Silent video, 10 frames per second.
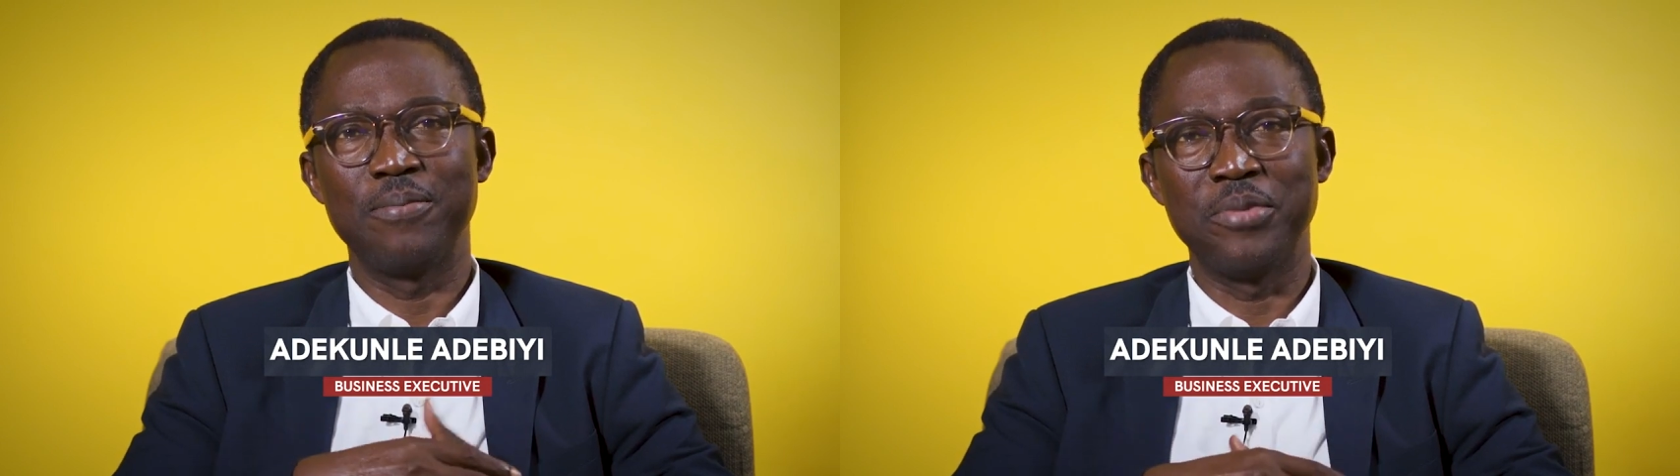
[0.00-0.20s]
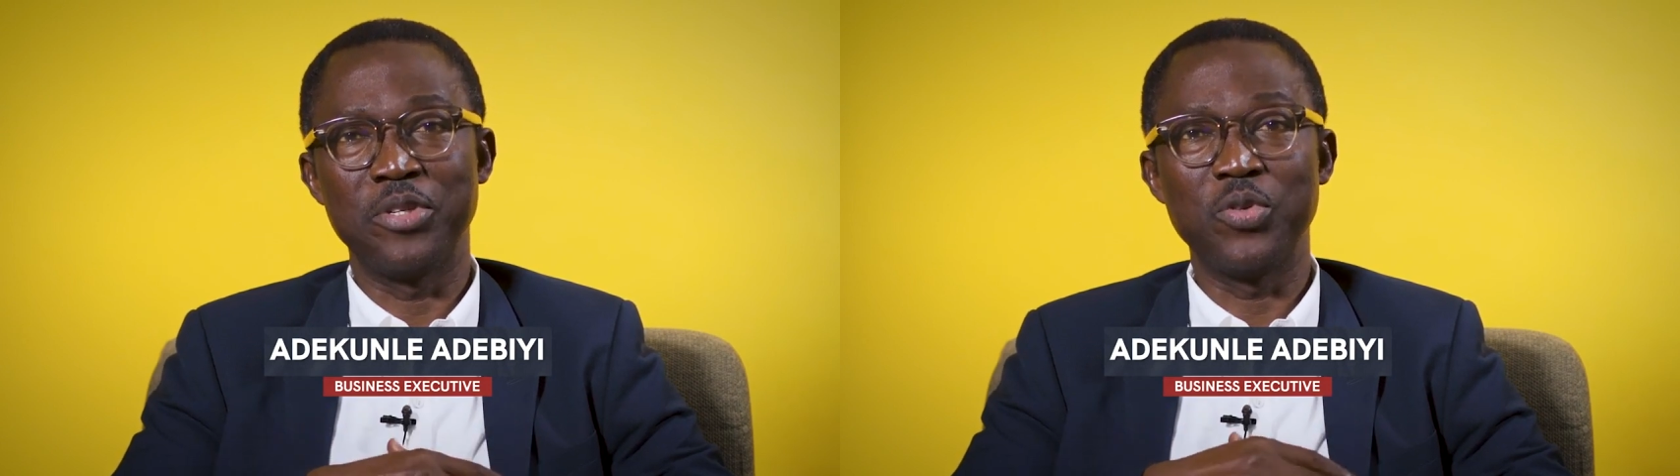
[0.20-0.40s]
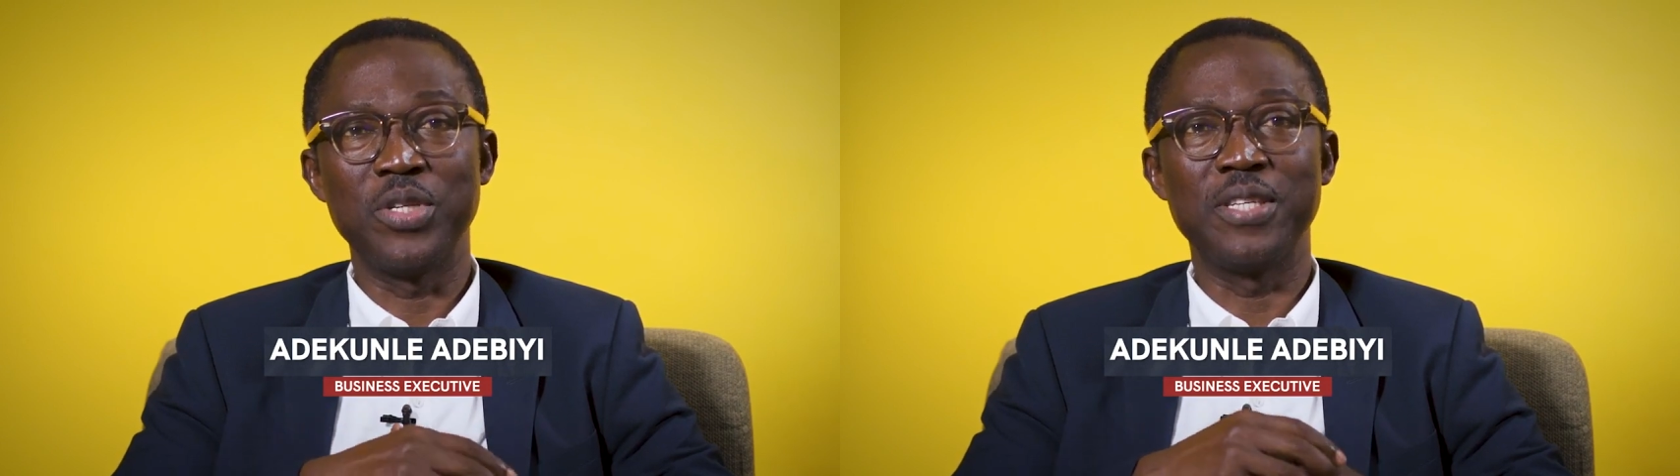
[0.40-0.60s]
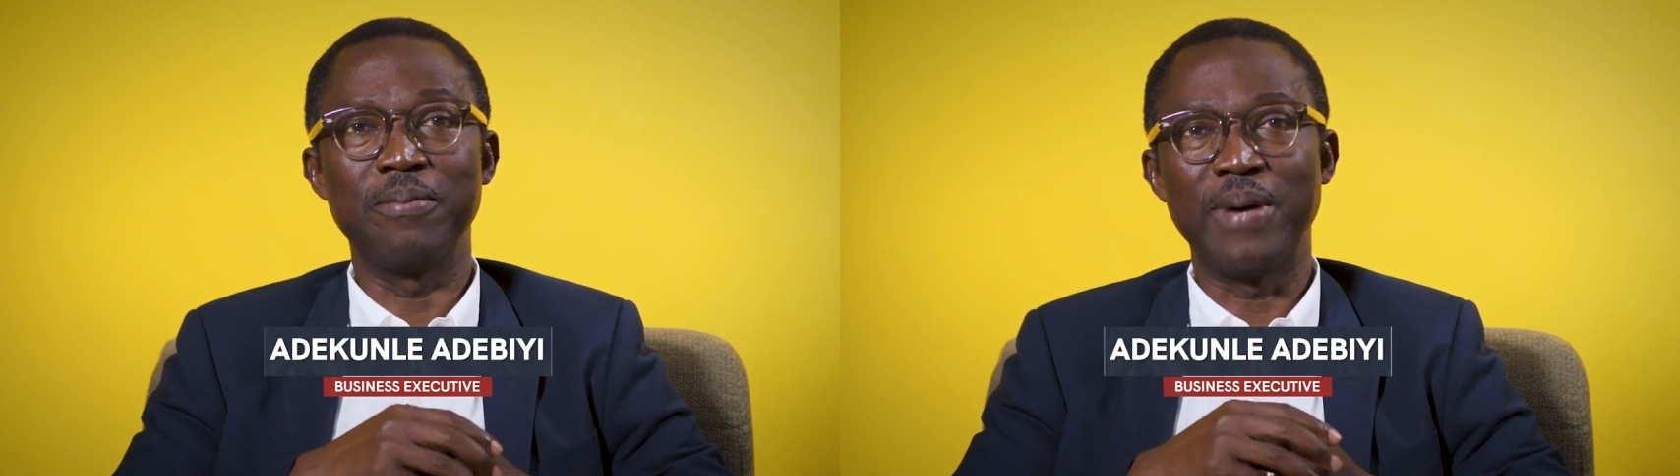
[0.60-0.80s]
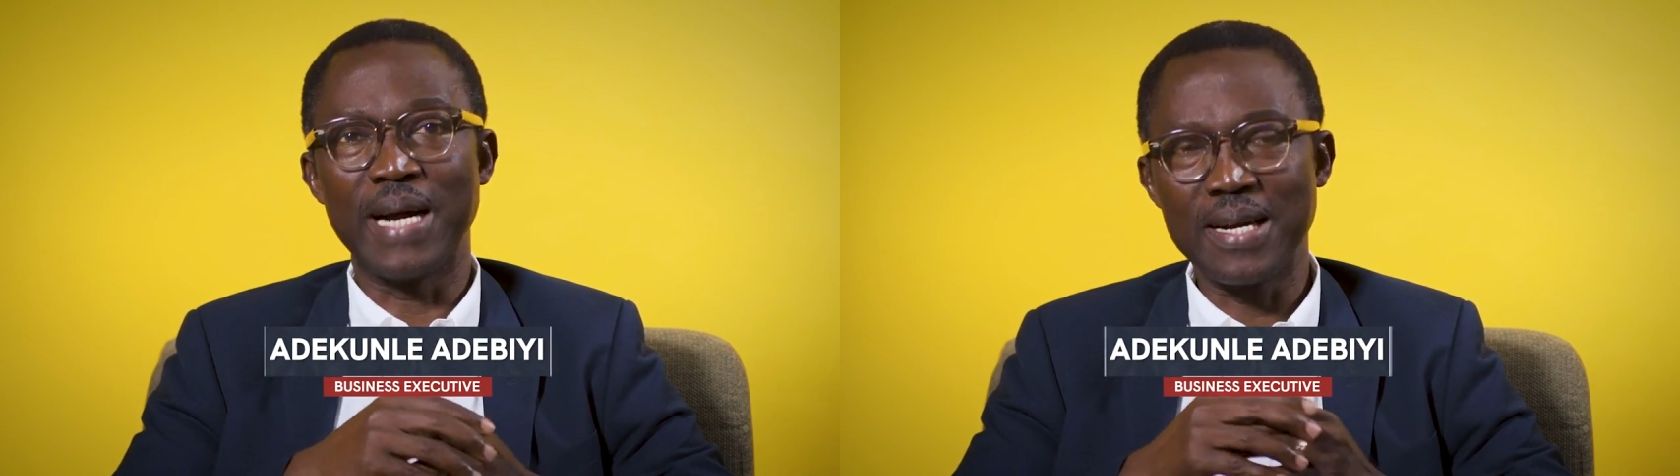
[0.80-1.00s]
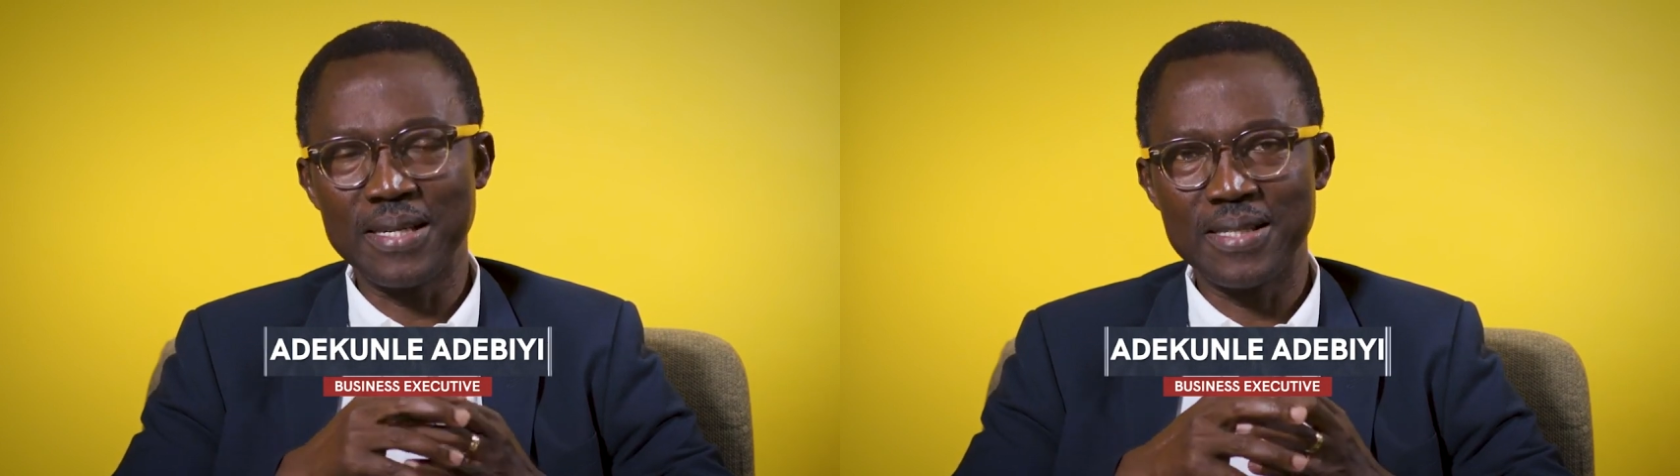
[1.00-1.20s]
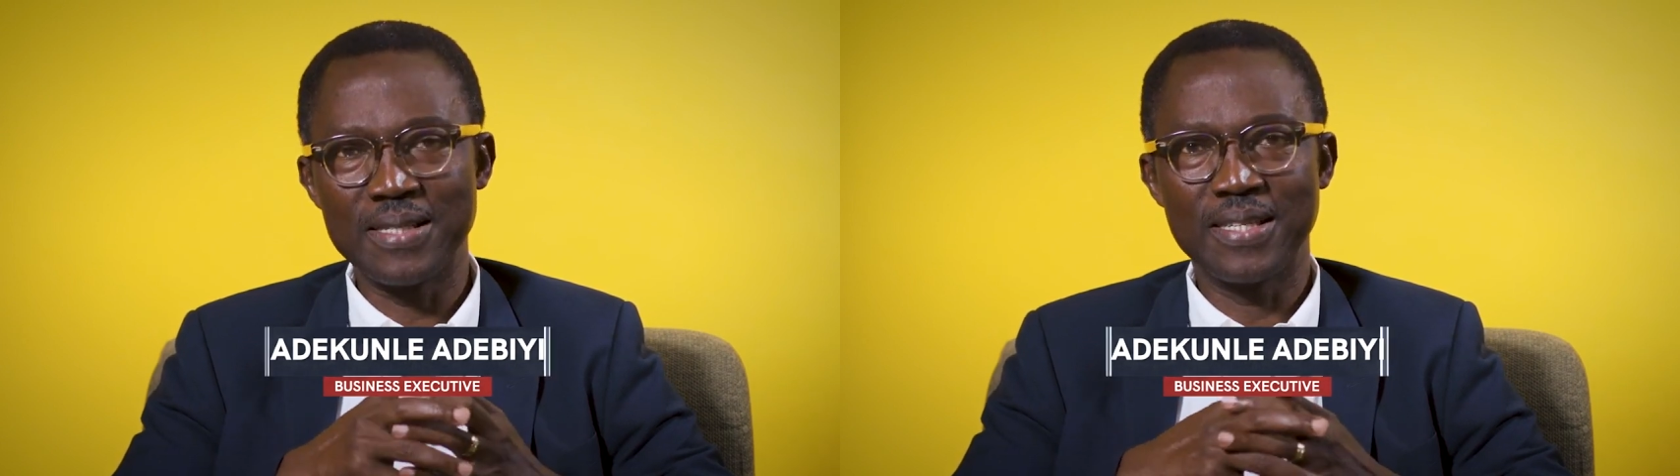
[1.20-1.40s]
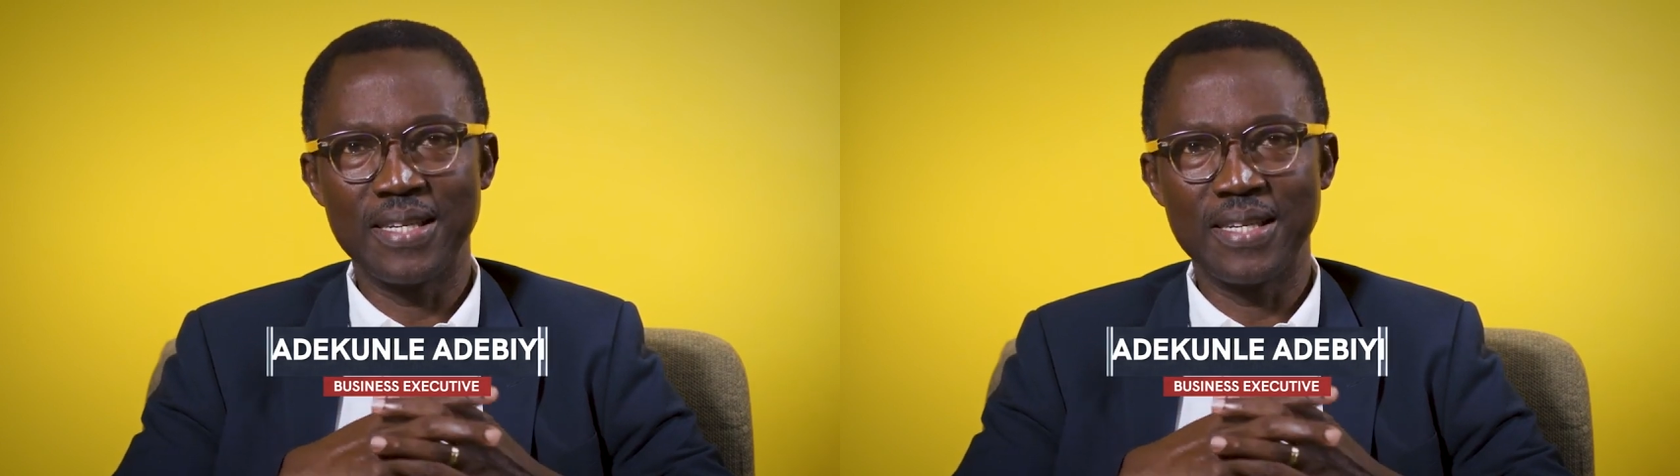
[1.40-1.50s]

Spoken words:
between the banked